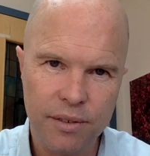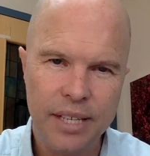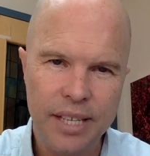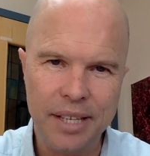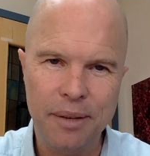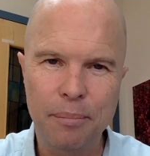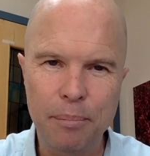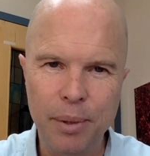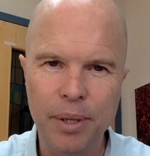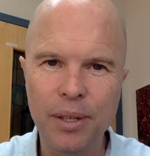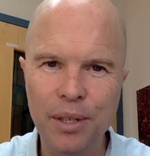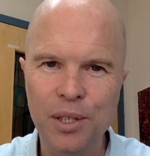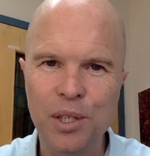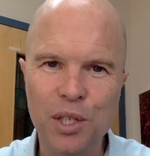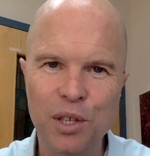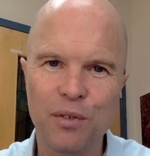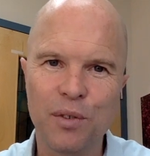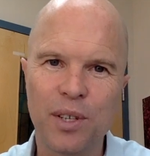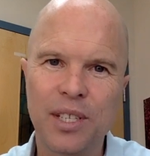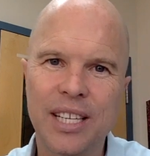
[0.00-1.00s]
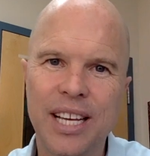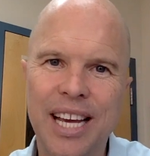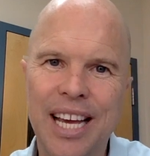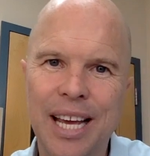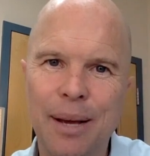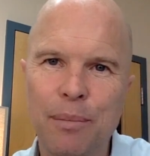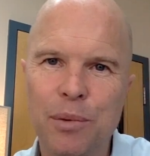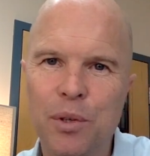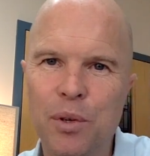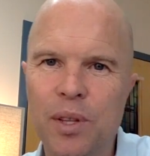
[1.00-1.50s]
It builds over
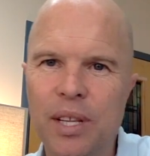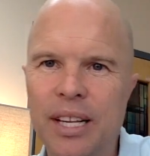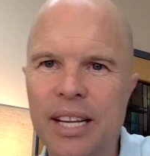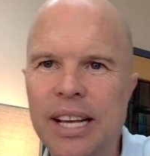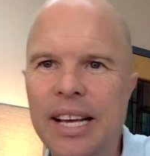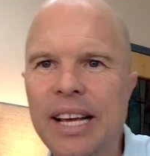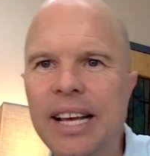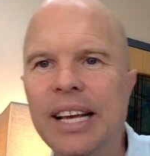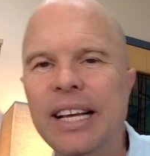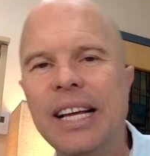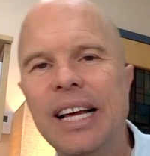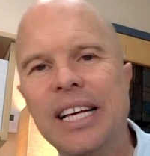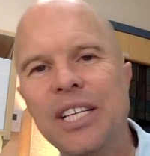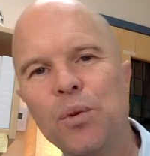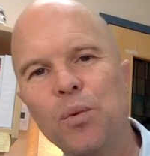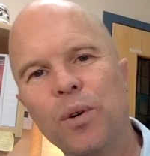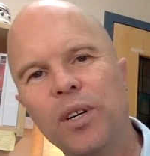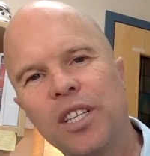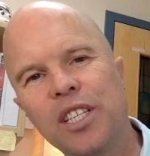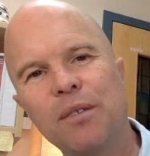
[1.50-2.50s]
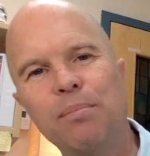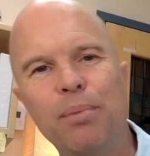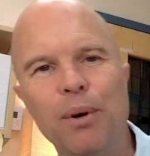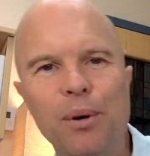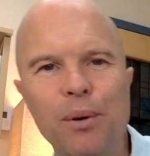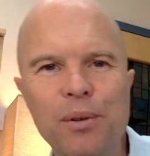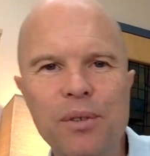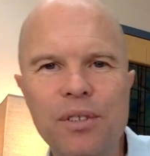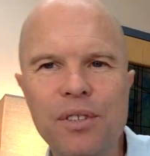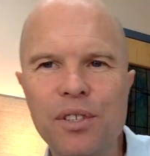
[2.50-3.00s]
time, so that as we're
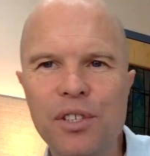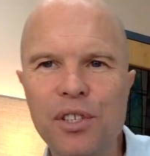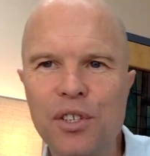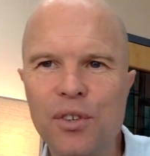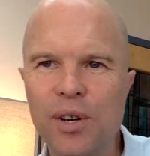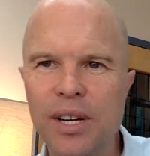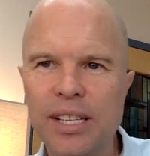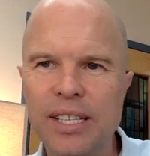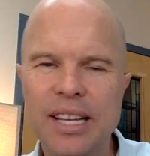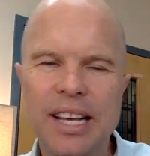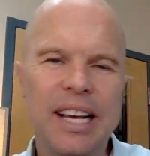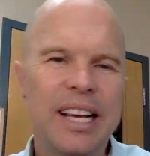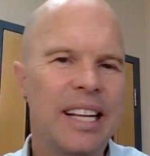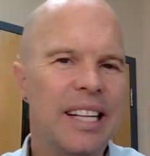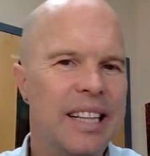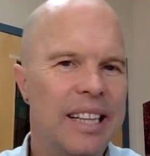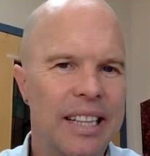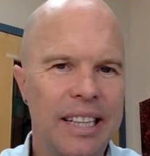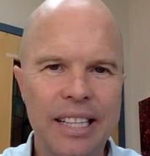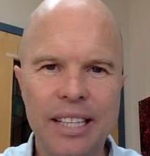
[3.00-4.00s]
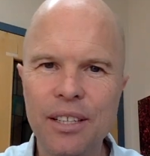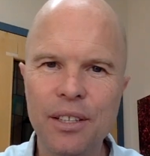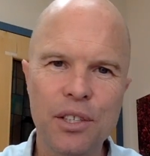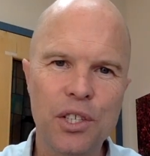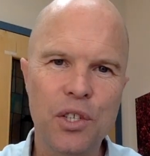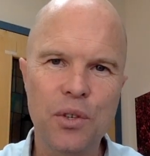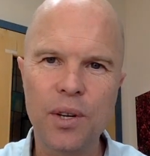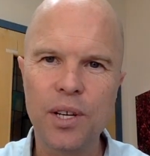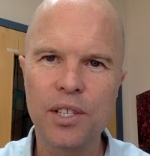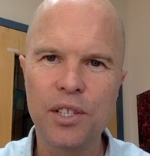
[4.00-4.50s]
exposed to stress, little
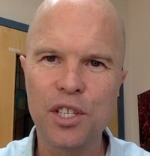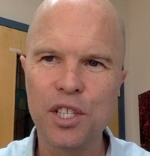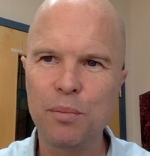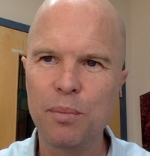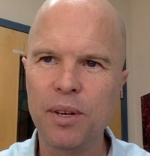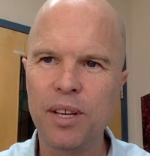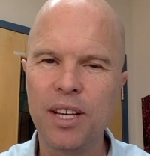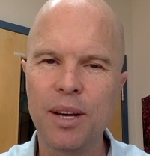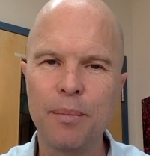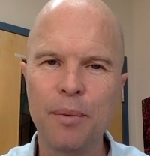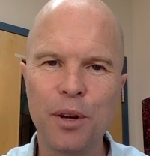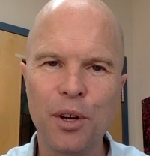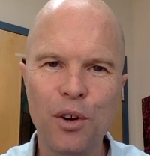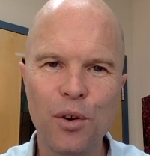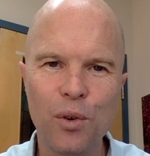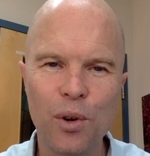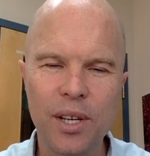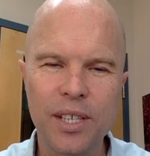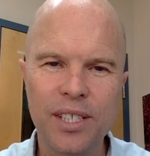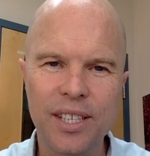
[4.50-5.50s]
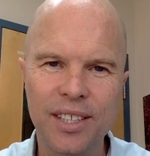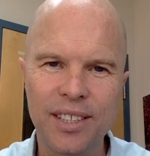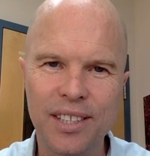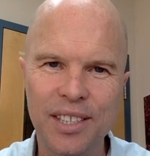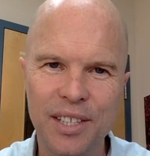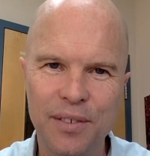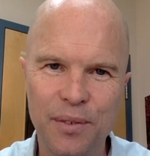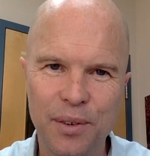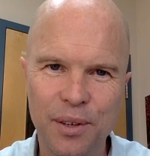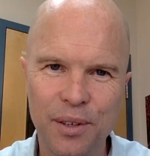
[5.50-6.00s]
stressors become increasingly
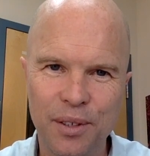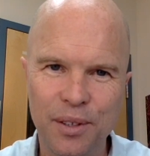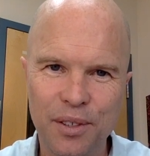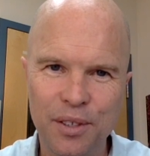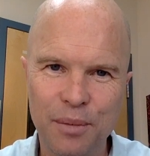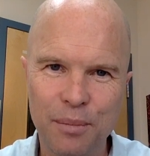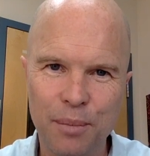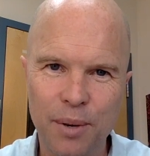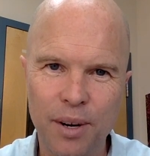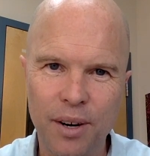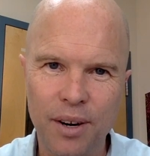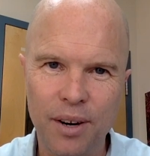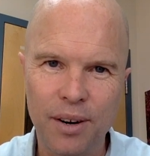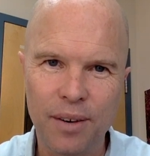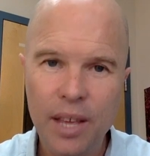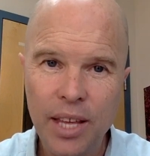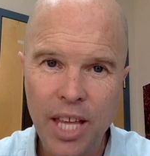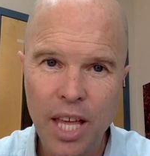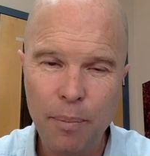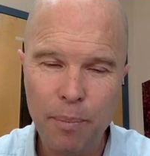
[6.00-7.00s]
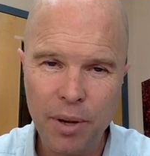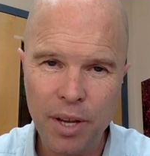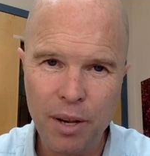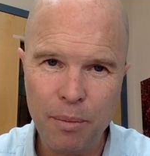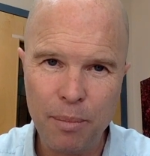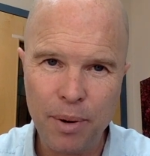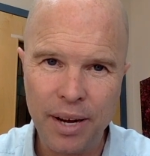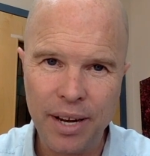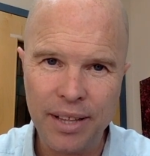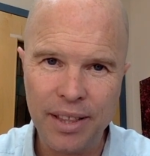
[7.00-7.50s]
difficult to bear. Keeping in
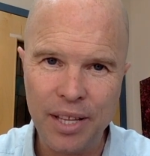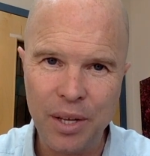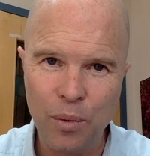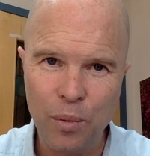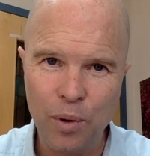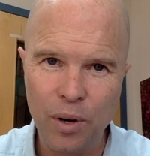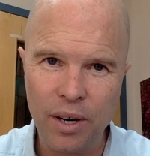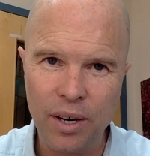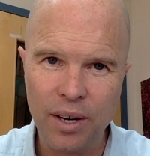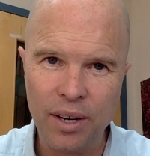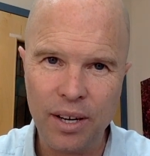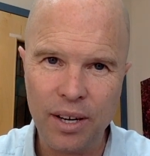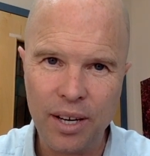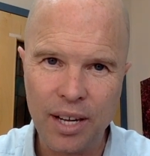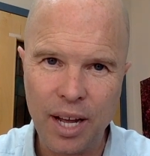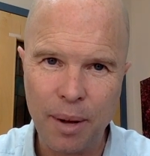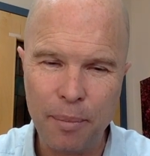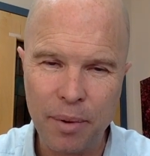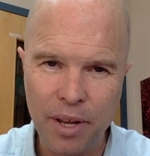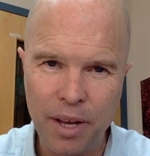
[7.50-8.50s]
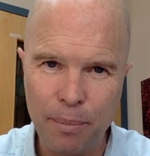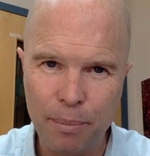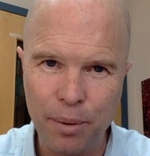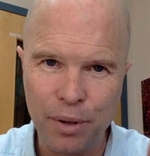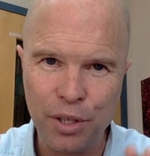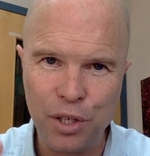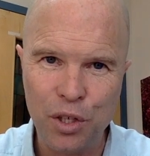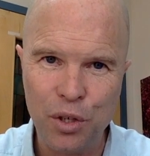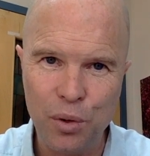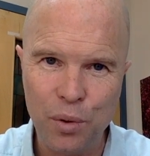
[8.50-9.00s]
mind that we're coming up
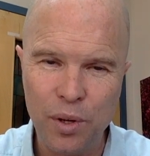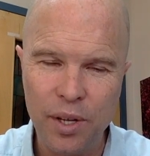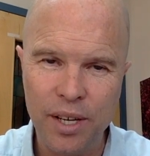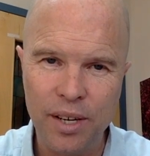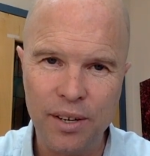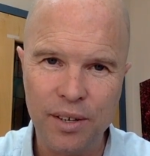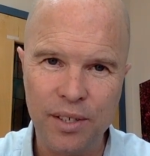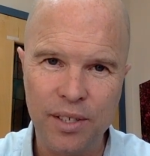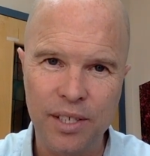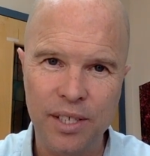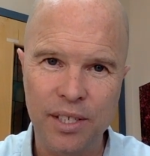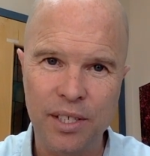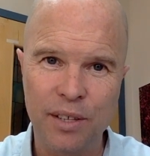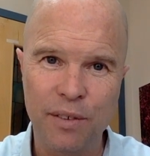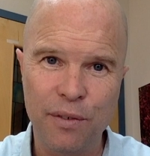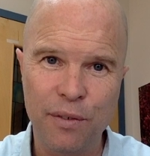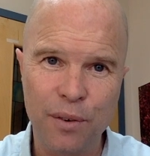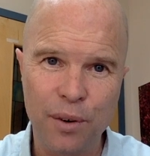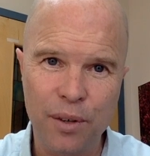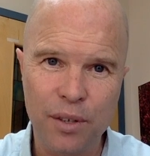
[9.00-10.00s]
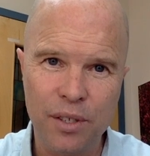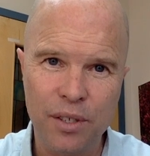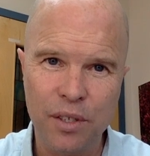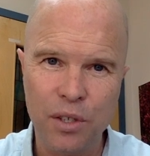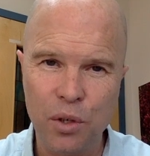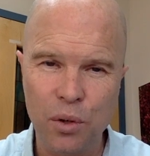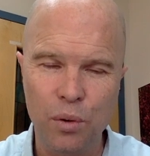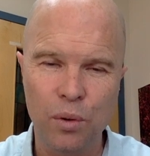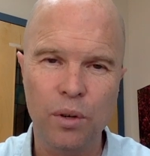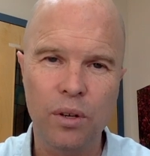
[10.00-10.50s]
on 2 years since the first
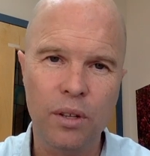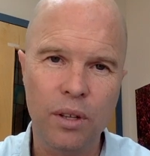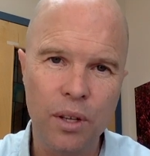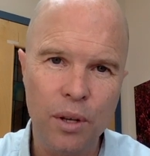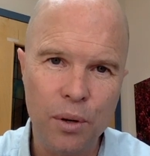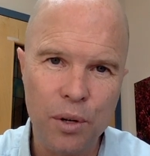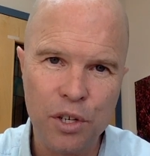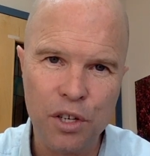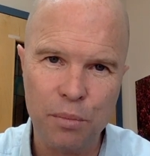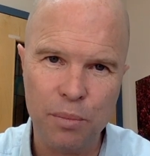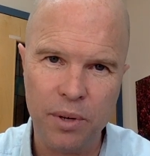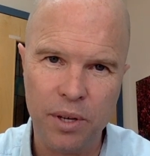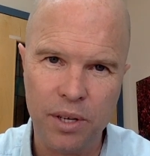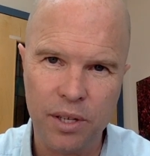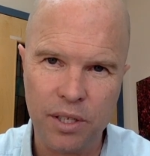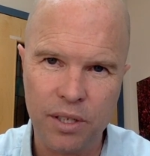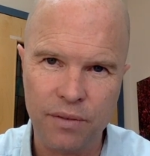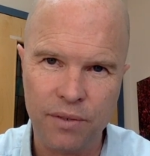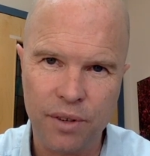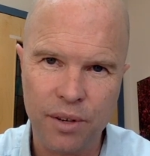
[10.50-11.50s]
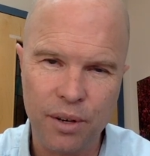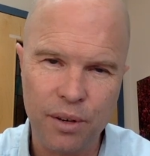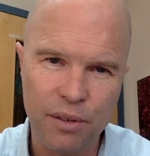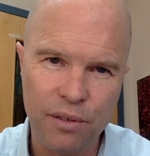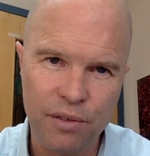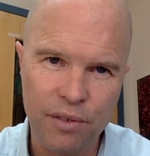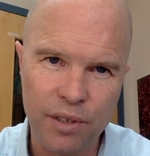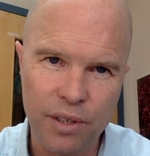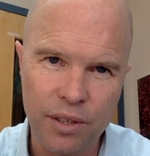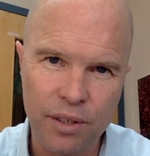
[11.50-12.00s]
school closure because of
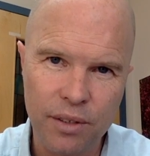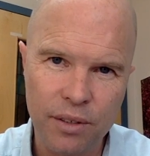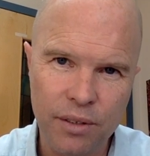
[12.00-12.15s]
COVID.